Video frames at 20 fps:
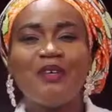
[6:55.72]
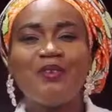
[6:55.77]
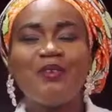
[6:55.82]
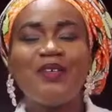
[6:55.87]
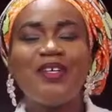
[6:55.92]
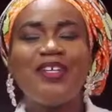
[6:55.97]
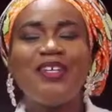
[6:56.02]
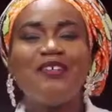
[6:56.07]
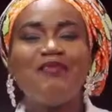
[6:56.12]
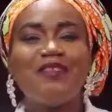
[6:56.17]

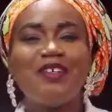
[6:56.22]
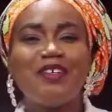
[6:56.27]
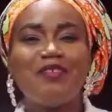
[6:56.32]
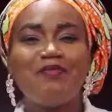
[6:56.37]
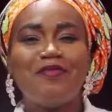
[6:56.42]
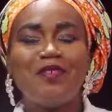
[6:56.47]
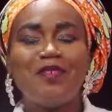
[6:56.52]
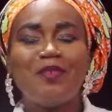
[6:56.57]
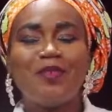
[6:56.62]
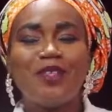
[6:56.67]
Good evening,
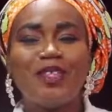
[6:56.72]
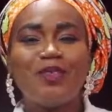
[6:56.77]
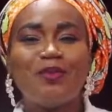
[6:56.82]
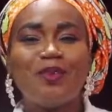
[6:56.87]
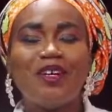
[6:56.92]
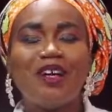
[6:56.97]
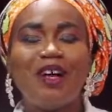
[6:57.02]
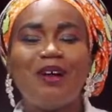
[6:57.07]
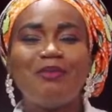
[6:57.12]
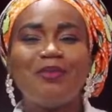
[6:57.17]
viewers.
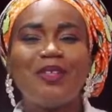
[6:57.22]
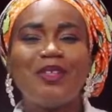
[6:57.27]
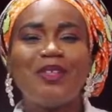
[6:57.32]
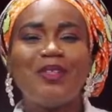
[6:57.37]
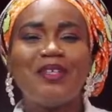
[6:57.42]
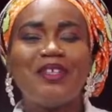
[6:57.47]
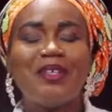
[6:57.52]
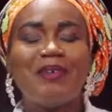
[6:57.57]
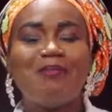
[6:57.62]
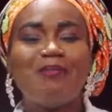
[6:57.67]
Welcome to
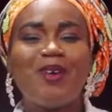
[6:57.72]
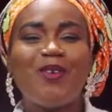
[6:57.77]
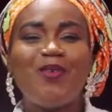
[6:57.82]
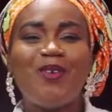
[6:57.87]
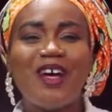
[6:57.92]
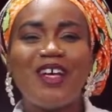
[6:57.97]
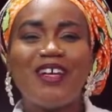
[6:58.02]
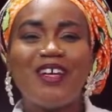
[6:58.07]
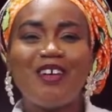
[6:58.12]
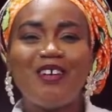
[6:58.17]
your number
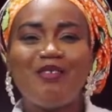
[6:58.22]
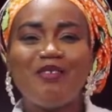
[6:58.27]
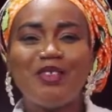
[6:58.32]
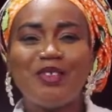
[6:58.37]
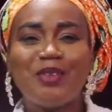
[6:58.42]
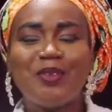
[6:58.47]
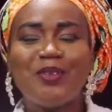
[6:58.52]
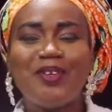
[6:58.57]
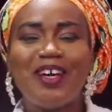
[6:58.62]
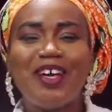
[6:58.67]
one
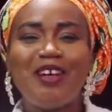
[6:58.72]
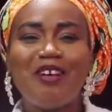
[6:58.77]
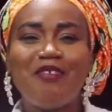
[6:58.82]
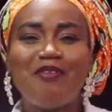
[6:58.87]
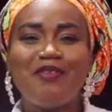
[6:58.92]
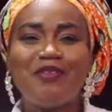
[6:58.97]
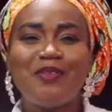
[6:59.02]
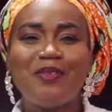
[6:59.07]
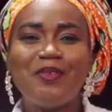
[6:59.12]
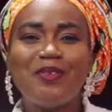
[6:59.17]
health show,
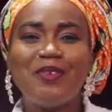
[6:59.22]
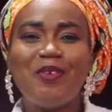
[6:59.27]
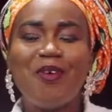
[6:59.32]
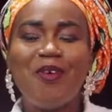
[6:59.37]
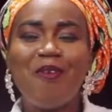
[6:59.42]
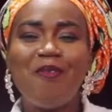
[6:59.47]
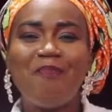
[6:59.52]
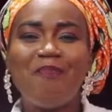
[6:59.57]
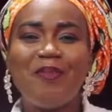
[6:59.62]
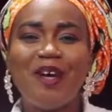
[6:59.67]
Healthzone,
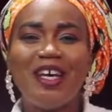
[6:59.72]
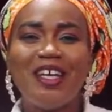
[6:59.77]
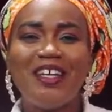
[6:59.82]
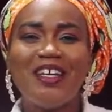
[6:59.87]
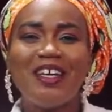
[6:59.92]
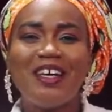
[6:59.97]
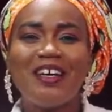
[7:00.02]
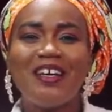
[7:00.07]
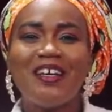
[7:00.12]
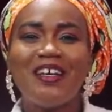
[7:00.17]
on
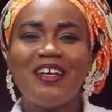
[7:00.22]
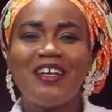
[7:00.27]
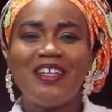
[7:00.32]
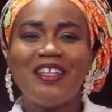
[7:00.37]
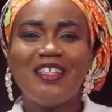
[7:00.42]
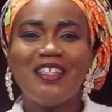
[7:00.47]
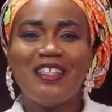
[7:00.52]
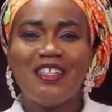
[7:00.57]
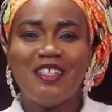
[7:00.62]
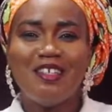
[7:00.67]
Vagina
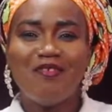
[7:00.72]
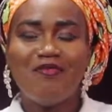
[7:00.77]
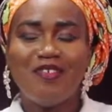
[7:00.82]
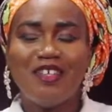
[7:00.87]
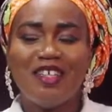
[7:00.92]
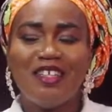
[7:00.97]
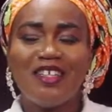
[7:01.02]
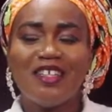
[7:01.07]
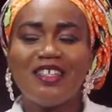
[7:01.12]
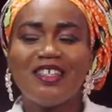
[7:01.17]

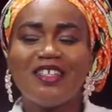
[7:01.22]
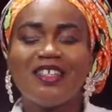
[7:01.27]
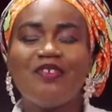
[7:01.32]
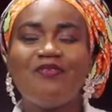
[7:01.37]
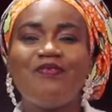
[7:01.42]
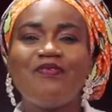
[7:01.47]
TV. This is the